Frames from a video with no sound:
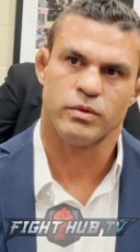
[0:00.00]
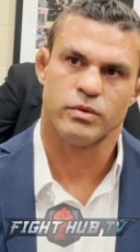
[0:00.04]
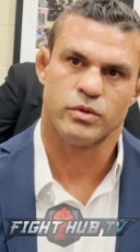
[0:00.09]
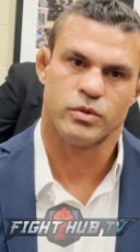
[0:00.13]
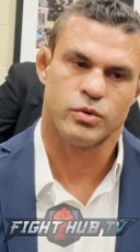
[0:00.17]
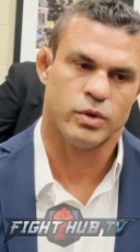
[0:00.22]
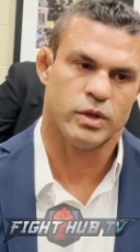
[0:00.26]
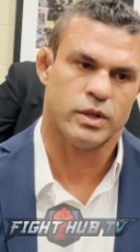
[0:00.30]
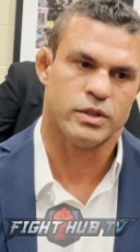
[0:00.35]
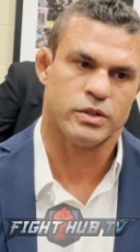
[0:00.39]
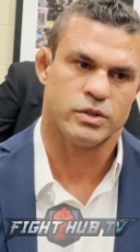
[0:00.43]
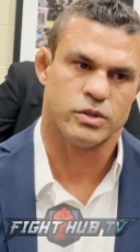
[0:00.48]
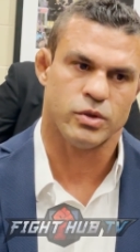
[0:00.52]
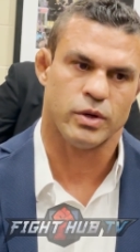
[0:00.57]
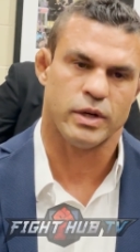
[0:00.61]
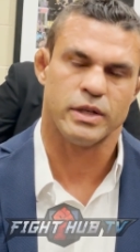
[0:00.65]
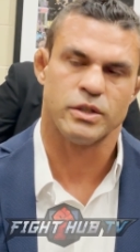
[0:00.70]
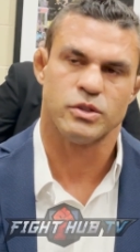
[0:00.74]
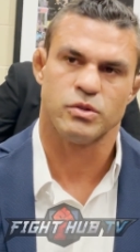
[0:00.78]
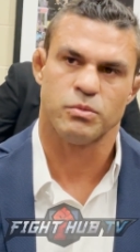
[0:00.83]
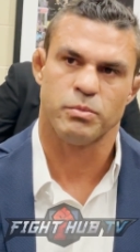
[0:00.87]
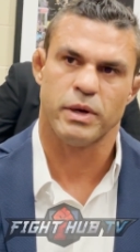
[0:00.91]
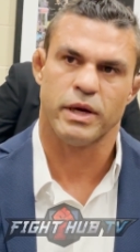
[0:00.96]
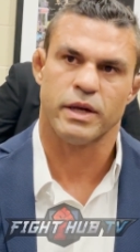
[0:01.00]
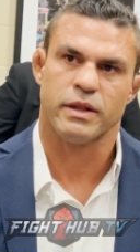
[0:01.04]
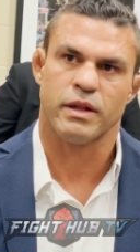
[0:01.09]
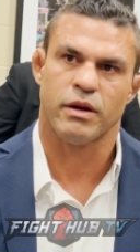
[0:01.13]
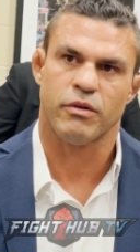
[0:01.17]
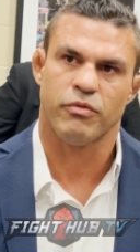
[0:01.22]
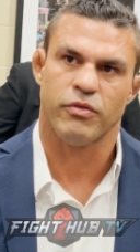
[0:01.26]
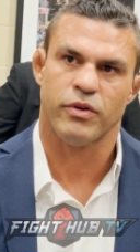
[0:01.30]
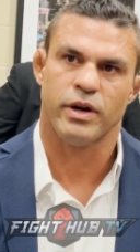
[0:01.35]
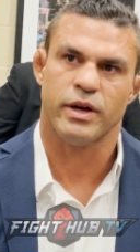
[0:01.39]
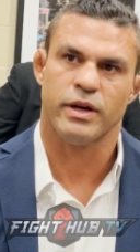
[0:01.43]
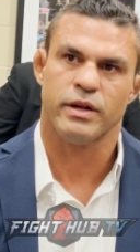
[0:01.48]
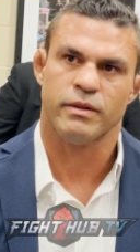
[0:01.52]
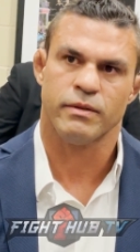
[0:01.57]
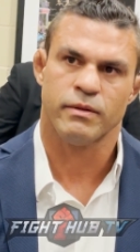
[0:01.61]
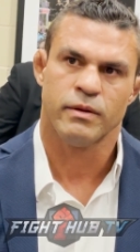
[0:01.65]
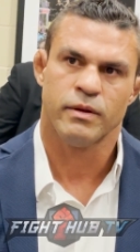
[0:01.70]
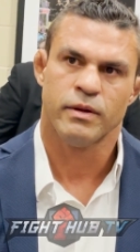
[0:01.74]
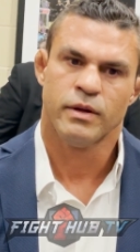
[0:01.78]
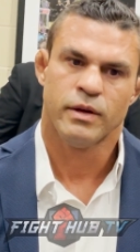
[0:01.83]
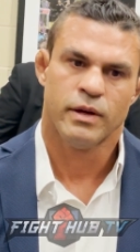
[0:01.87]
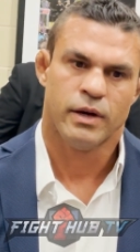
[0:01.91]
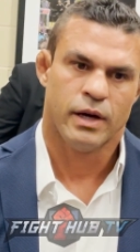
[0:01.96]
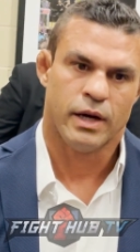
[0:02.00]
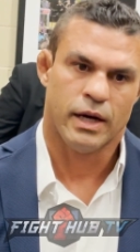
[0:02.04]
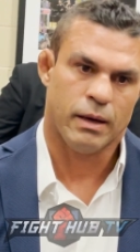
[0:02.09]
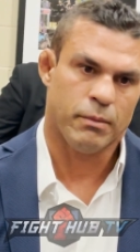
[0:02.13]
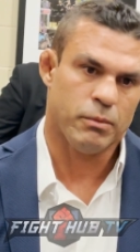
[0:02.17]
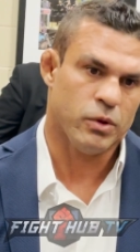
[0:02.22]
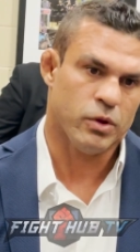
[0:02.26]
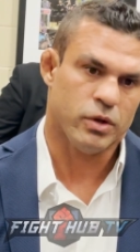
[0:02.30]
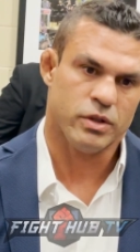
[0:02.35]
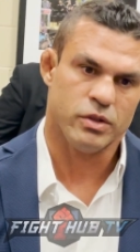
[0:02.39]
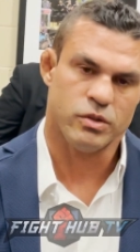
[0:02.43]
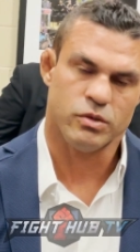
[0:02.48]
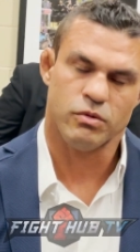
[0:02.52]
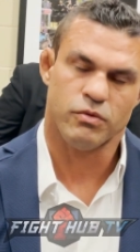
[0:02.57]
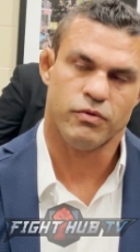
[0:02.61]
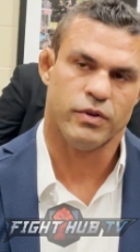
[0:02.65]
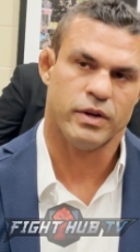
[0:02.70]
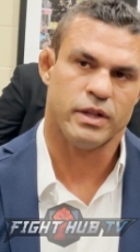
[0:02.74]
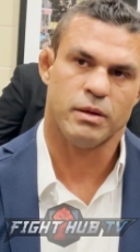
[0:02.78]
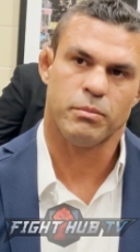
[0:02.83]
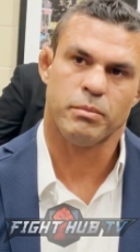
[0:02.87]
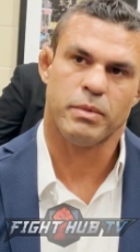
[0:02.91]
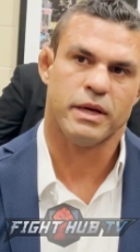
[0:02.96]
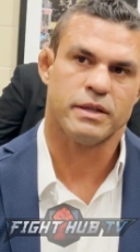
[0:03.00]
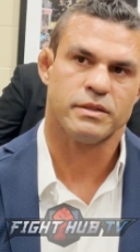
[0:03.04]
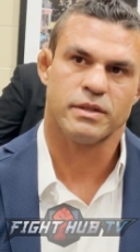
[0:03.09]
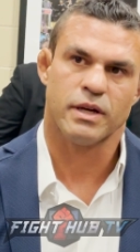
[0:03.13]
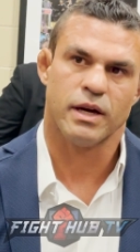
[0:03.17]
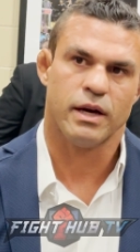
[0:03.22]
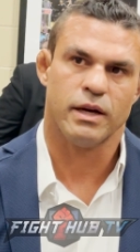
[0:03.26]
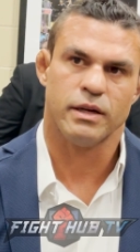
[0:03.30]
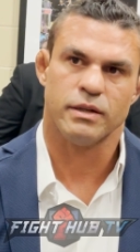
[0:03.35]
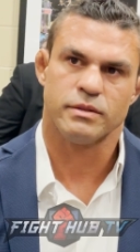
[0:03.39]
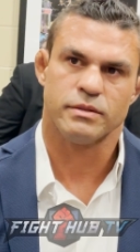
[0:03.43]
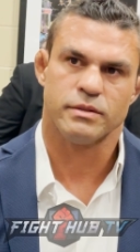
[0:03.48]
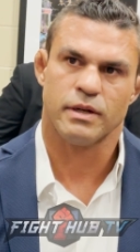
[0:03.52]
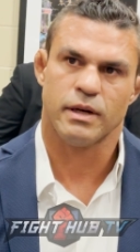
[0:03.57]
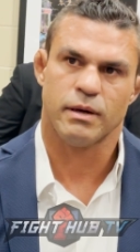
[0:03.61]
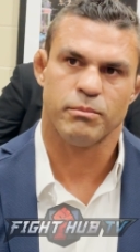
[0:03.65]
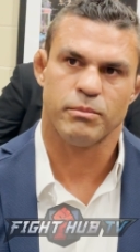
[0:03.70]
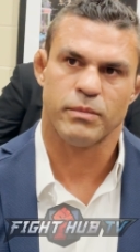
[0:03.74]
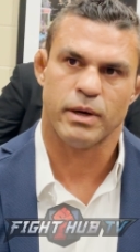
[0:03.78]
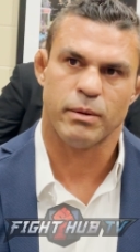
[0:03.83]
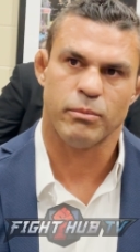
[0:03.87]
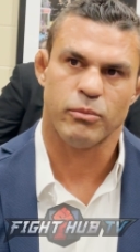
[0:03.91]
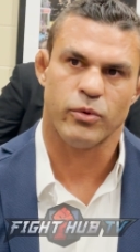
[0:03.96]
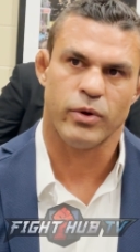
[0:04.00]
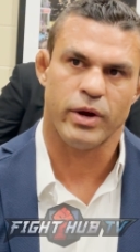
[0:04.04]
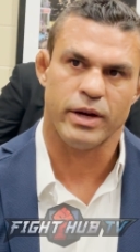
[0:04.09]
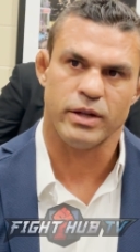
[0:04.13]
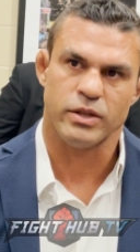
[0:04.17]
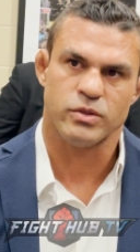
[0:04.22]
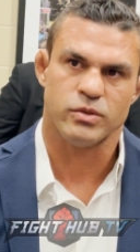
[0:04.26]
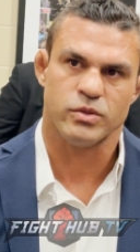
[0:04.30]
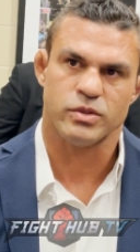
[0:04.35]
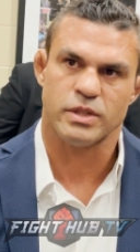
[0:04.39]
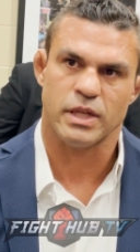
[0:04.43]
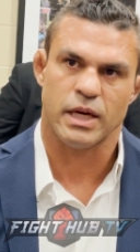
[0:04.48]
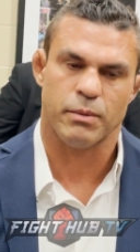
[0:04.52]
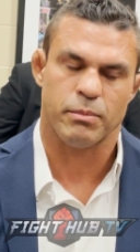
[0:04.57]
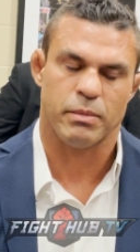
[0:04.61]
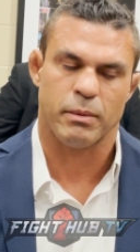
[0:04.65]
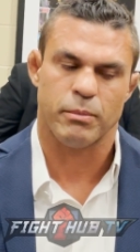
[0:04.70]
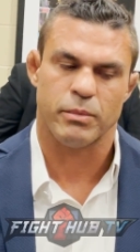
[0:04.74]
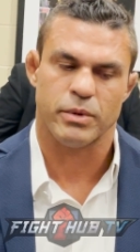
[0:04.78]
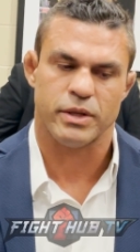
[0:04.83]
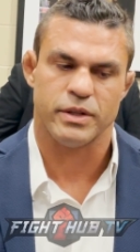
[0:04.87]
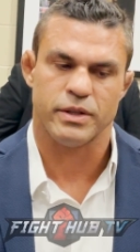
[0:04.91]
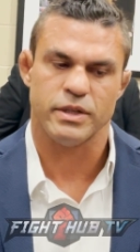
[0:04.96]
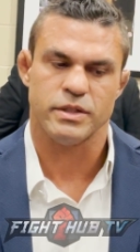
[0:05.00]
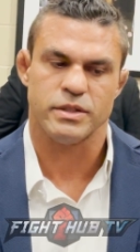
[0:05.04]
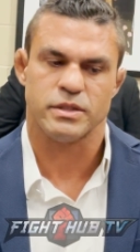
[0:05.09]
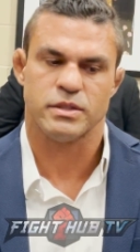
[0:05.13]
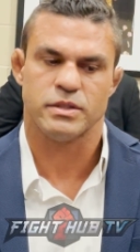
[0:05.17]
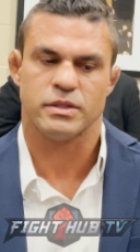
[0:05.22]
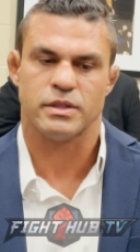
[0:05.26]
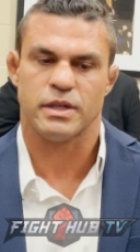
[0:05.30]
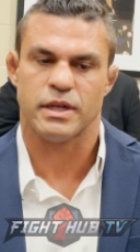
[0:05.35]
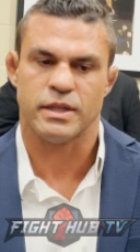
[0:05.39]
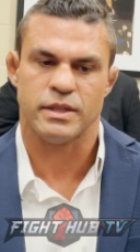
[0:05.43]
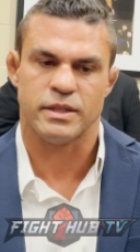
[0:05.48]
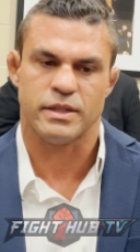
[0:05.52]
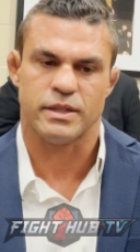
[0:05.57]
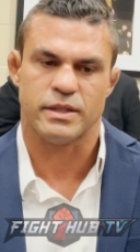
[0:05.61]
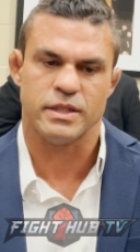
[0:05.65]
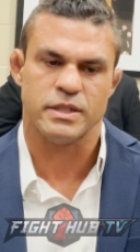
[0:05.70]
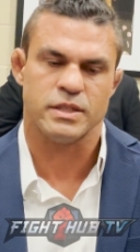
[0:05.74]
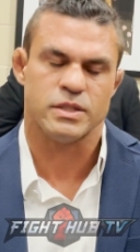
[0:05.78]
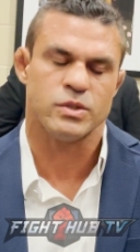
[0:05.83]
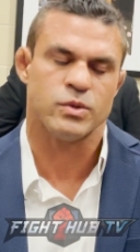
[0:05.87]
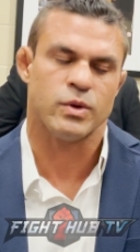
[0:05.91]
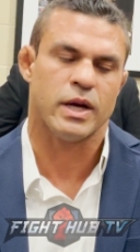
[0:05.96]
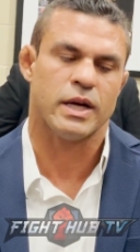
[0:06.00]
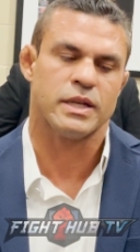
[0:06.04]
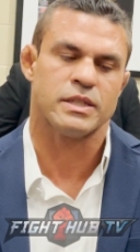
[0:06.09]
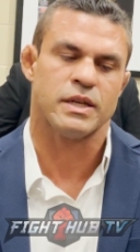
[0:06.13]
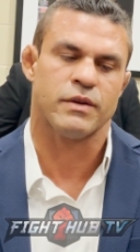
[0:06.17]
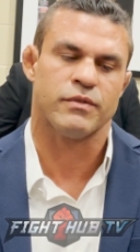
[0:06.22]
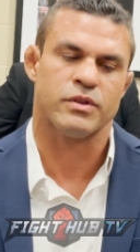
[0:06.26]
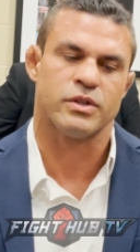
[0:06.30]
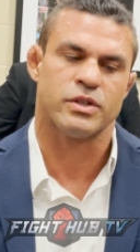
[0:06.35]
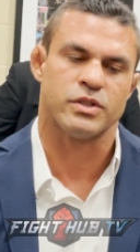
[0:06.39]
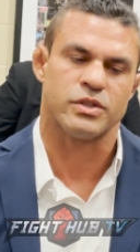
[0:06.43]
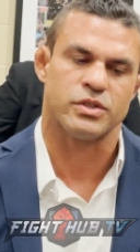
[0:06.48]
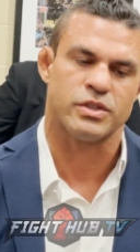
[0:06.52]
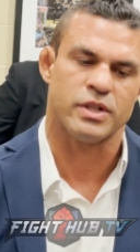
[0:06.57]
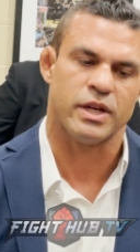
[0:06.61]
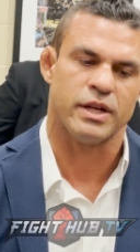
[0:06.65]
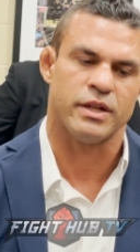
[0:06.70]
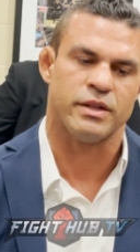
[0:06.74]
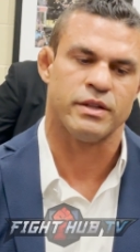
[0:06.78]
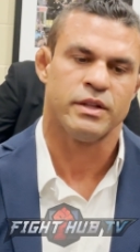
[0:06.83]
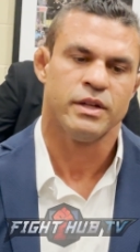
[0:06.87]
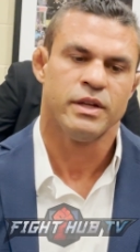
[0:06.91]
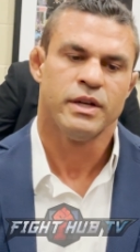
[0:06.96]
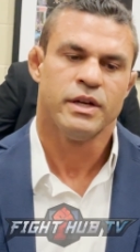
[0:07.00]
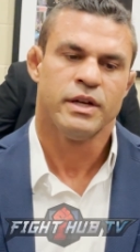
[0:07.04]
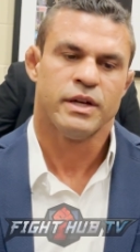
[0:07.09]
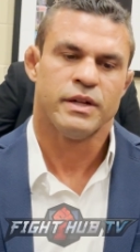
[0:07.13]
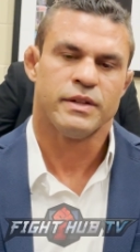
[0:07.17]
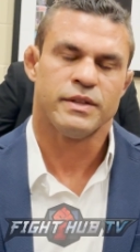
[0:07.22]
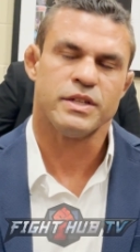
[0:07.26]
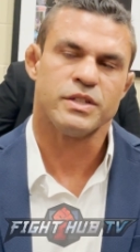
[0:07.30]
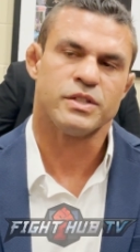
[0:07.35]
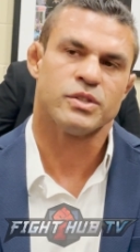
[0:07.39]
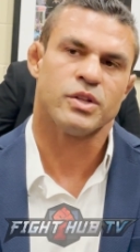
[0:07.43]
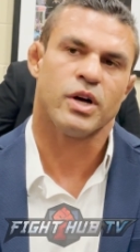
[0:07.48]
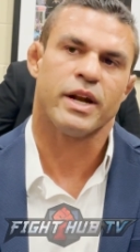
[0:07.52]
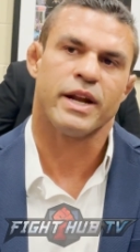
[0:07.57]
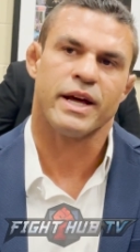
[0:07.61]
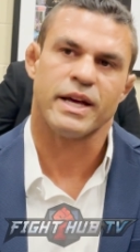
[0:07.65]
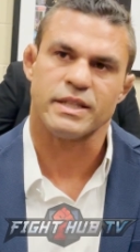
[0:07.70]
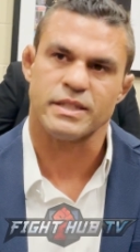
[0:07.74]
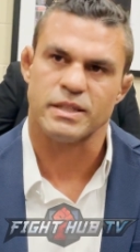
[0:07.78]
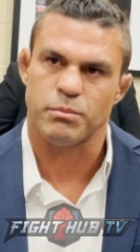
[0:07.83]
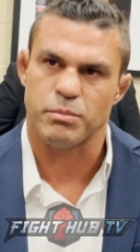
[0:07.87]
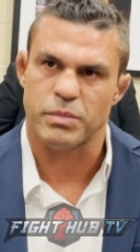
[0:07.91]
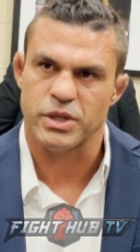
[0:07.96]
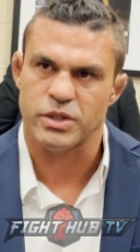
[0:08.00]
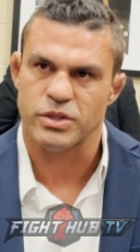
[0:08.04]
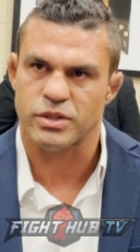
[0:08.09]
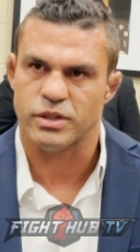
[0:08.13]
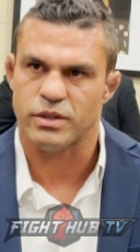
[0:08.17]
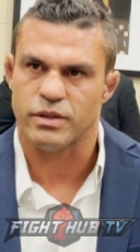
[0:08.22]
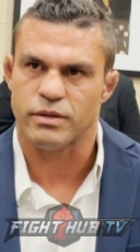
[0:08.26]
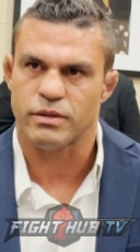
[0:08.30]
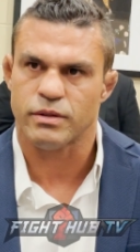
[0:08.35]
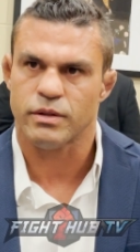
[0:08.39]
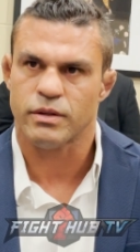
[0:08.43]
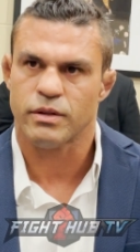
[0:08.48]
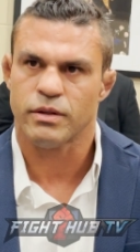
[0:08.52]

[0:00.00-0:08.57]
Triller's trying to make that fight. I'm looking to fight the best guys. I'm ready to step. You guys have to understand, this is not exhibition.